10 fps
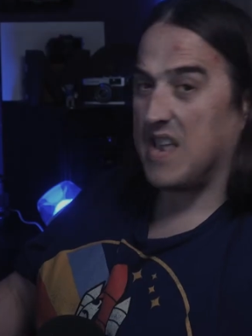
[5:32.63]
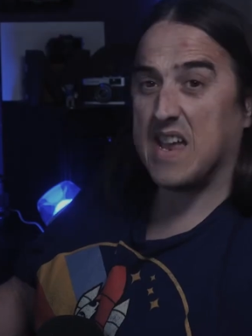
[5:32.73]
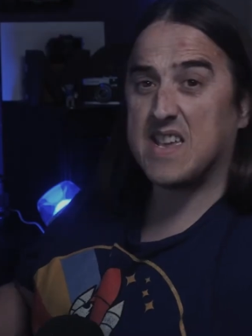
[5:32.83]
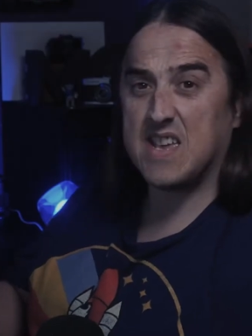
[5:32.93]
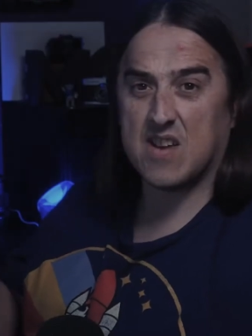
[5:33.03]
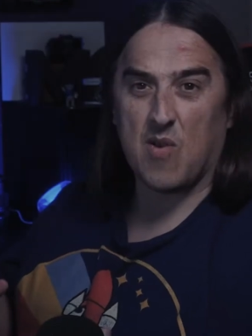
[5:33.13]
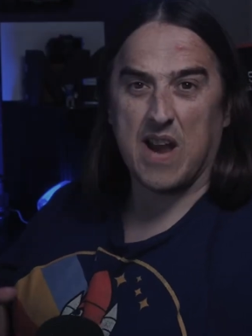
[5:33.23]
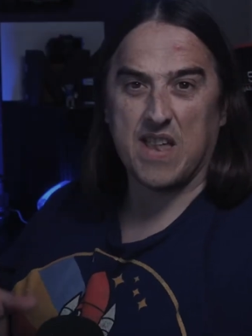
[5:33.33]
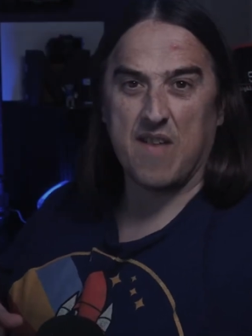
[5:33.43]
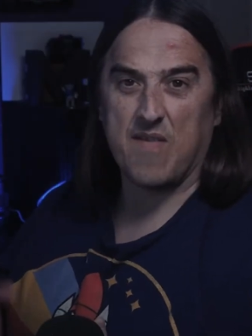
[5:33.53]
This is
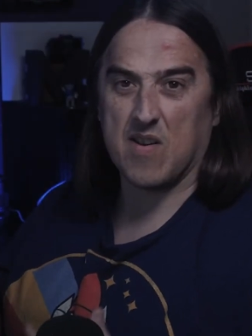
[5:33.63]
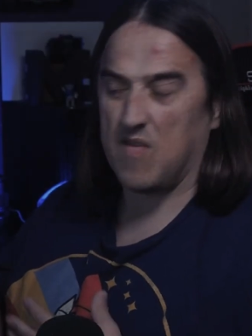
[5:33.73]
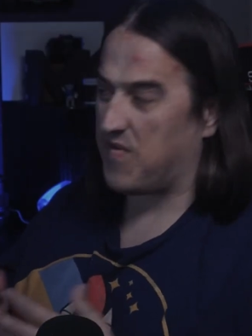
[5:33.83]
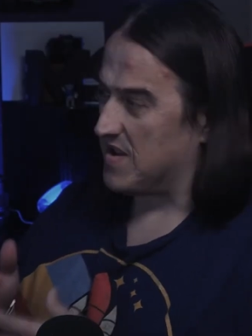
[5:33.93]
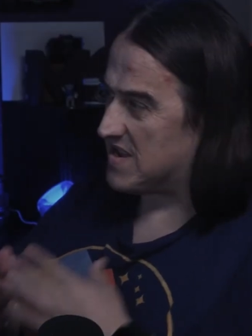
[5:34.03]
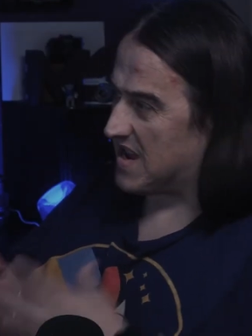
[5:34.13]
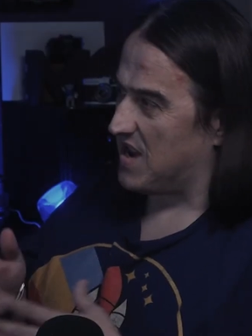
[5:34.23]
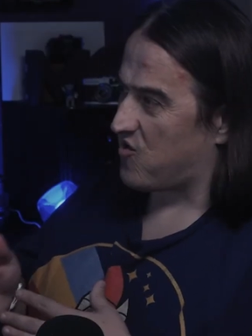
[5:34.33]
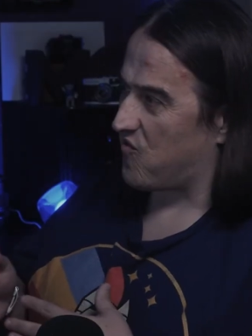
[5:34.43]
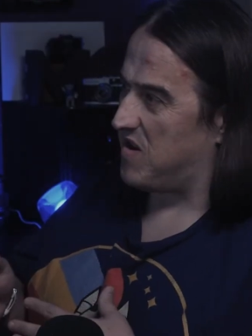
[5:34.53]
quite a difficult thing to
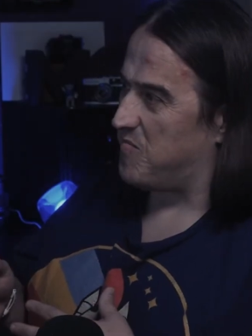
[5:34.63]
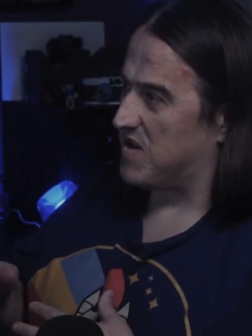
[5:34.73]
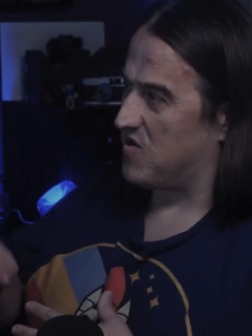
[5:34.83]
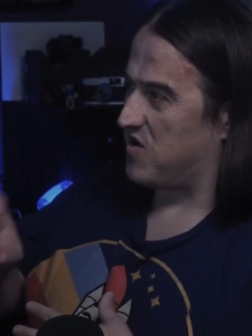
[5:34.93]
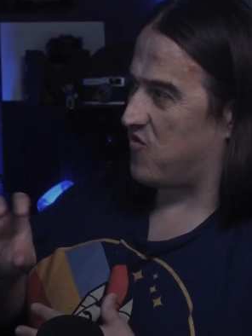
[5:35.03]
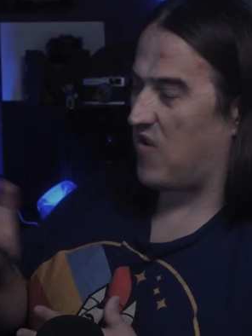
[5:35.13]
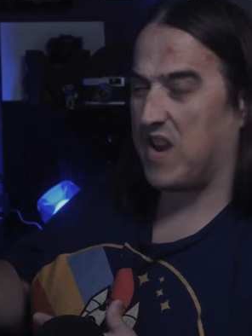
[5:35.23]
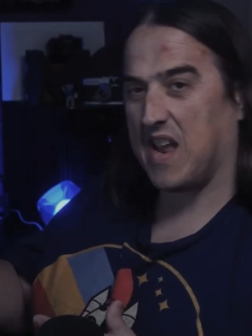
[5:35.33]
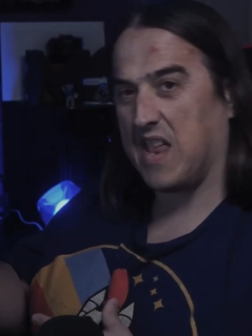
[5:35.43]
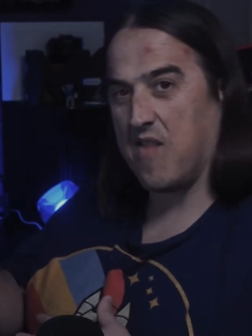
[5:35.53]
get straight because you're
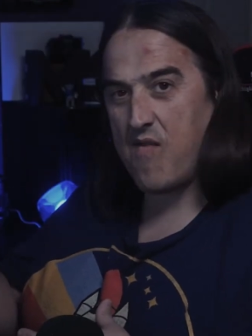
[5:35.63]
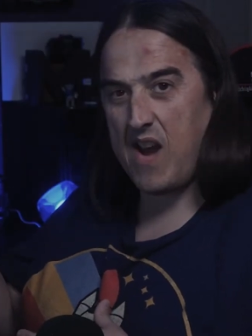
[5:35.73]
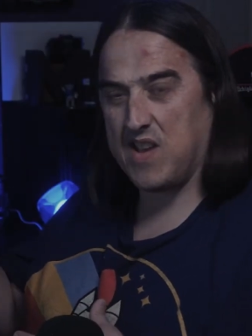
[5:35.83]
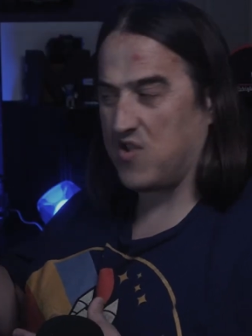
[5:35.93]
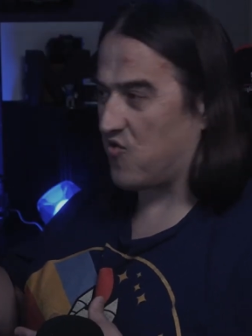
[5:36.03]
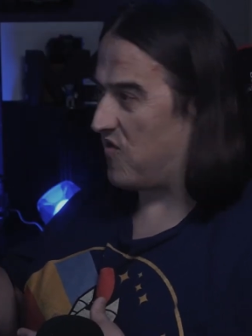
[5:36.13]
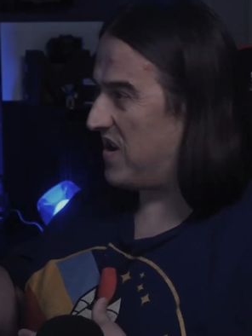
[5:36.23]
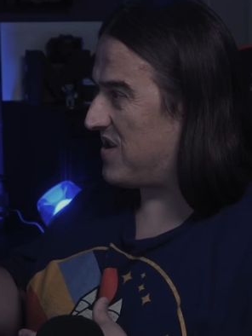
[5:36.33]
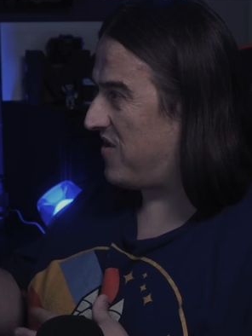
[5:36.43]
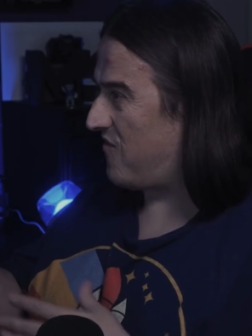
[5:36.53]
trying to get the horizon
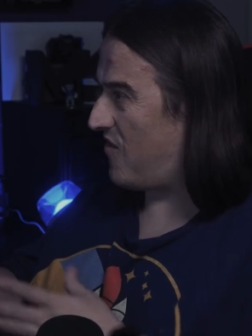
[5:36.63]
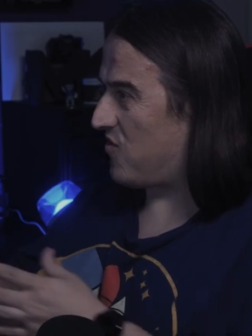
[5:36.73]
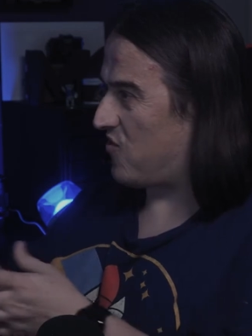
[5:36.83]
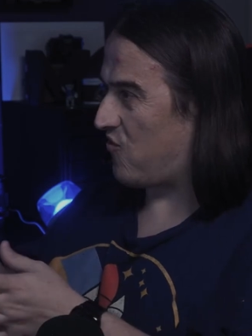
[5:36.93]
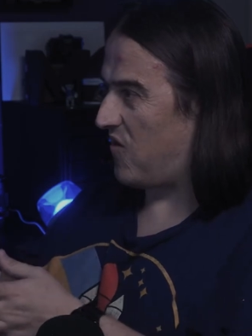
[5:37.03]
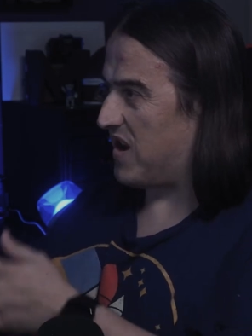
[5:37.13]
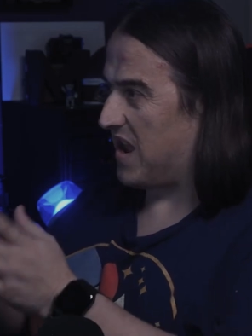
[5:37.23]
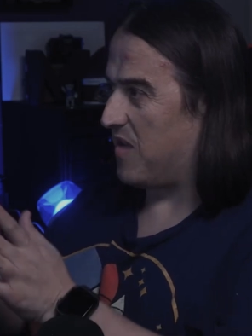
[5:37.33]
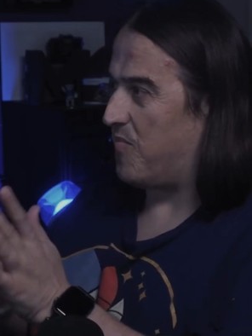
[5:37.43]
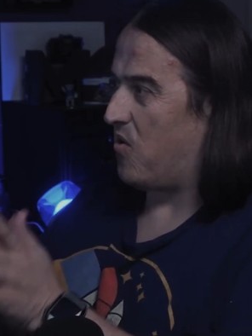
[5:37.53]
straight and you're also trying to
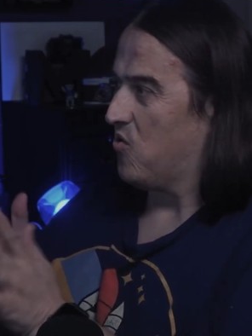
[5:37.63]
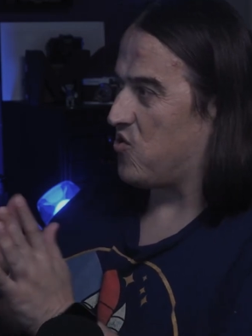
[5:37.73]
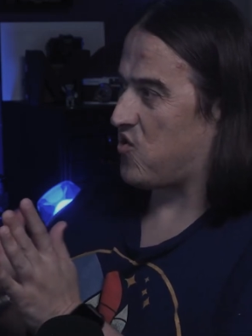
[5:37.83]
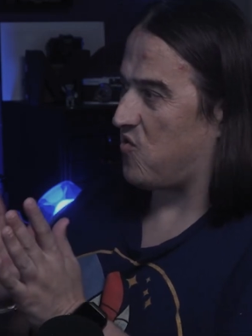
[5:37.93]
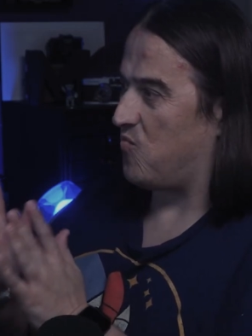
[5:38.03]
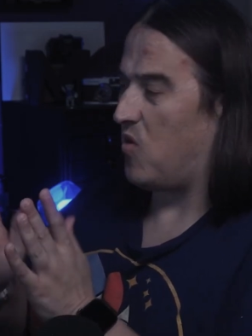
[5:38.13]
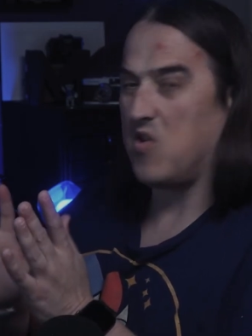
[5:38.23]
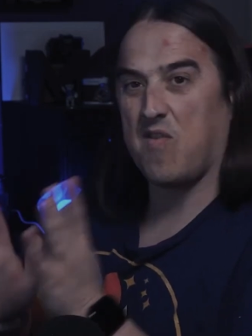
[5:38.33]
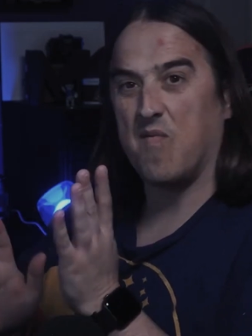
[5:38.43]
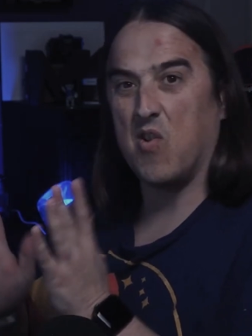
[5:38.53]
get the post
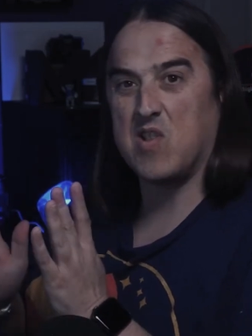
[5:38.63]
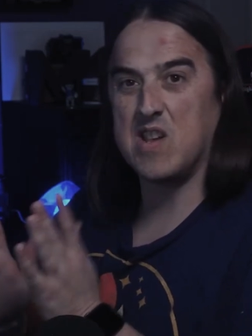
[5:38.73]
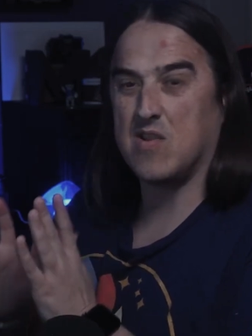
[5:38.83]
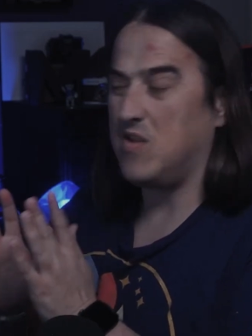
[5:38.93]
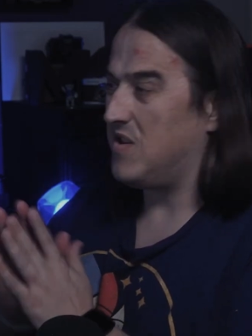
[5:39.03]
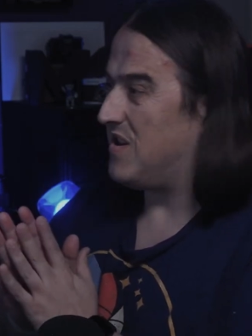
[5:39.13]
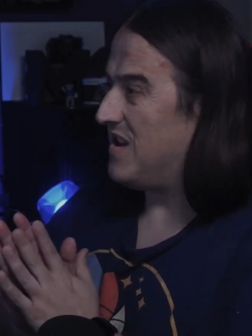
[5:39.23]
somewhat vertical.